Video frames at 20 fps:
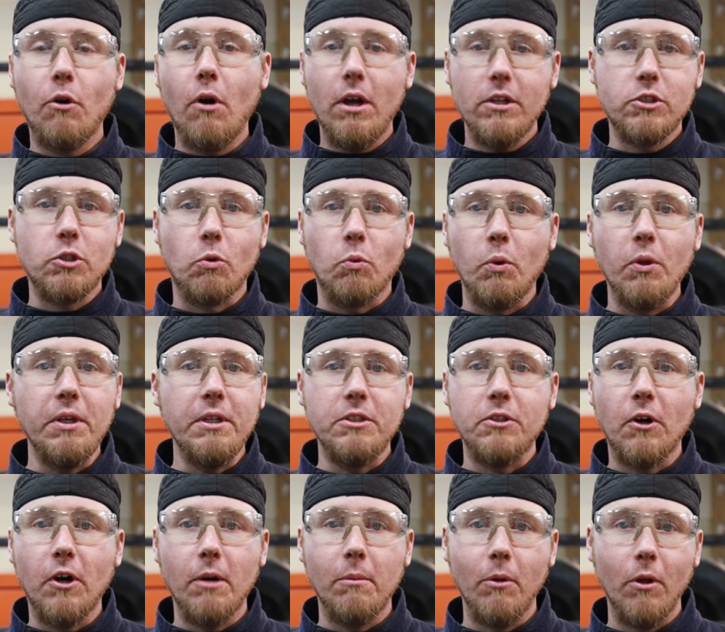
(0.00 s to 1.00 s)
they're also really
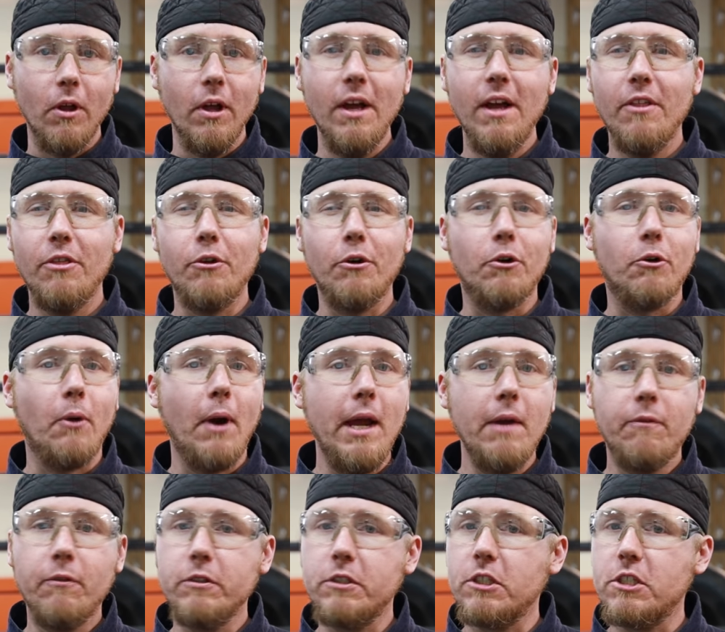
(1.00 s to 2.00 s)
durable. They're
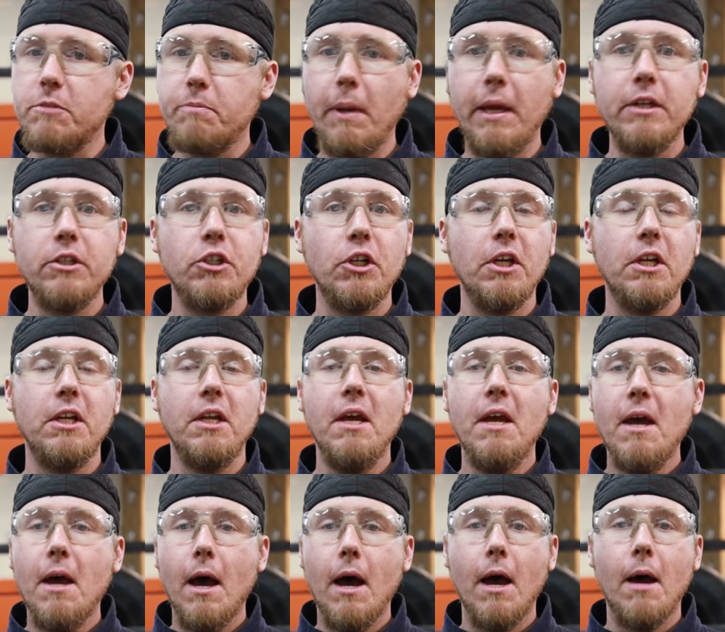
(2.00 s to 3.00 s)
great for suspension,
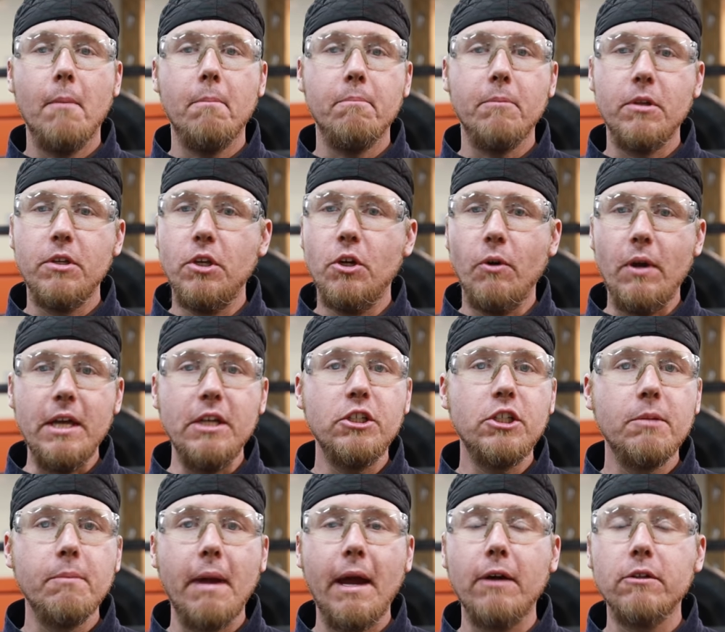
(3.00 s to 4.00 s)
um, you know,
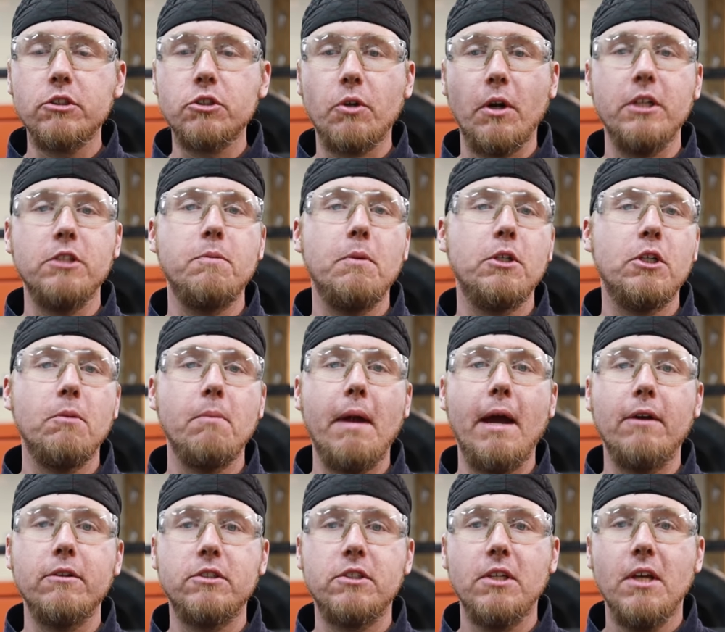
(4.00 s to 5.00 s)
engine mounts, transmission
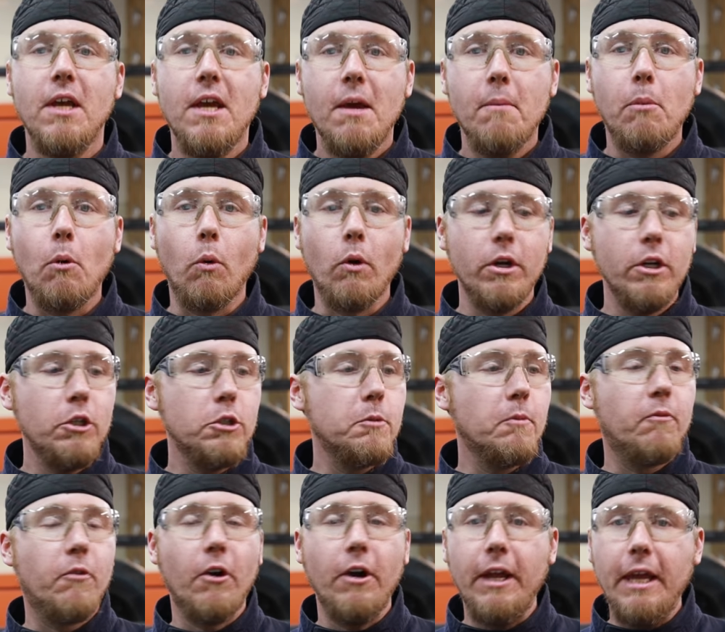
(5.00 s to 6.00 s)
mounts, but we're gonna use
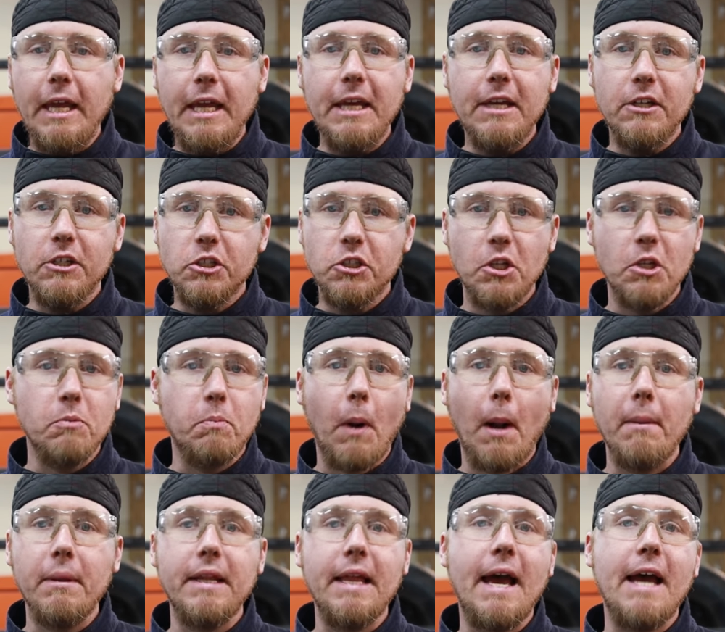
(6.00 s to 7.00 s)
them for a hinge. these
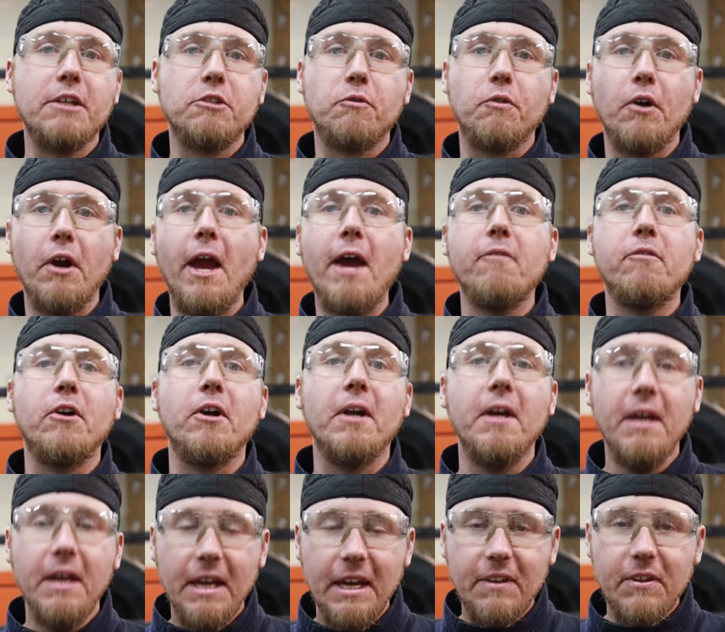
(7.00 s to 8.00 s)
probably last forever
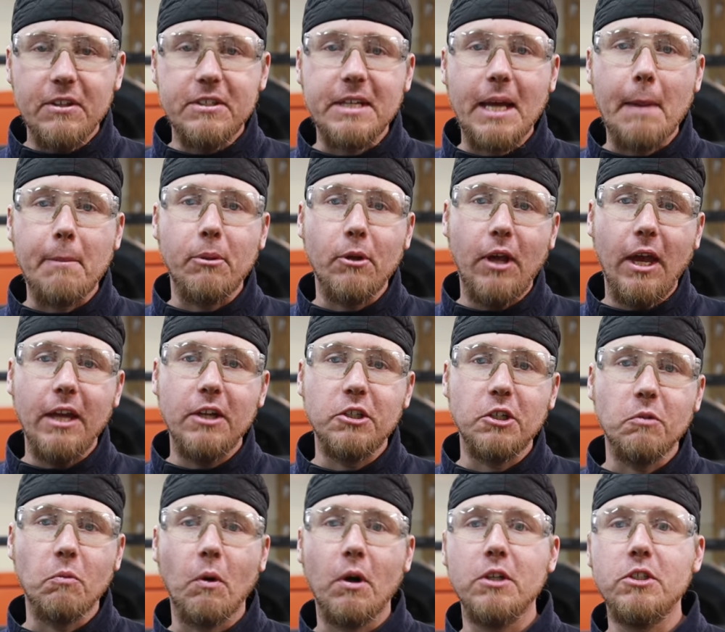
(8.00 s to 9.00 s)
in this
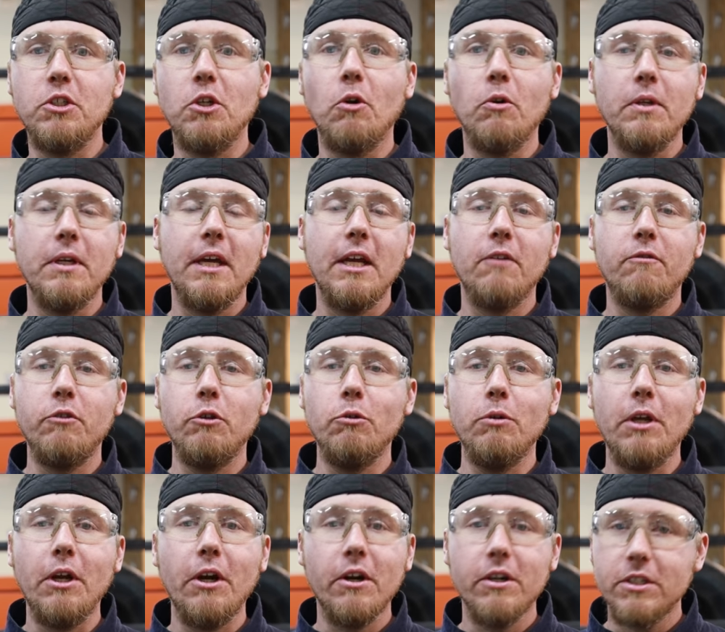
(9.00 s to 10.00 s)
application, whereas you'd only get a few
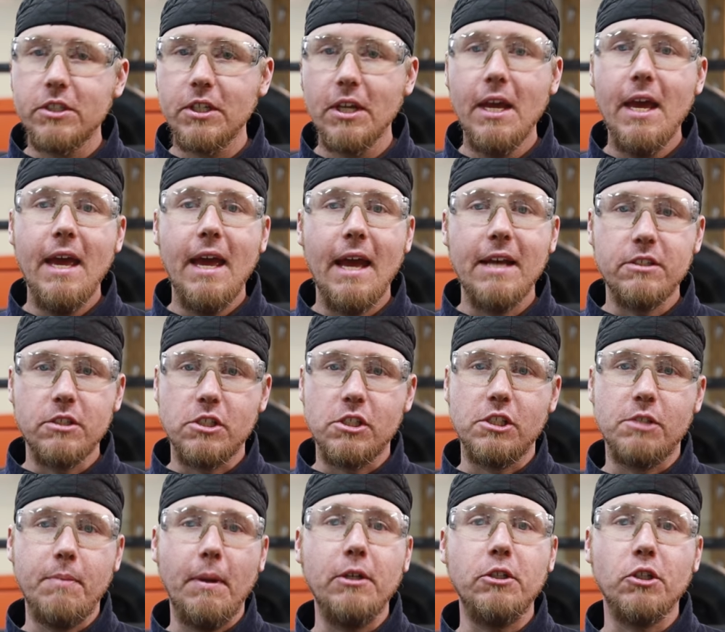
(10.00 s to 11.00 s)
years as a
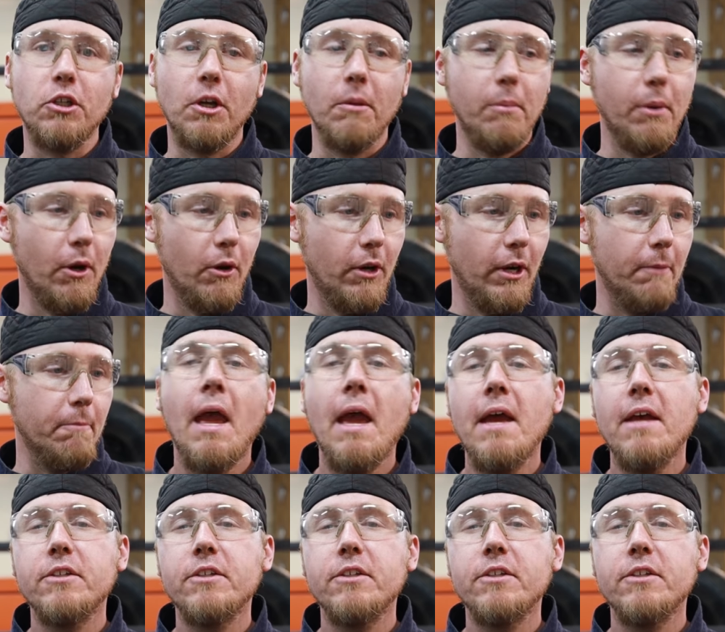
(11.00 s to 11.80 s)
suspension component.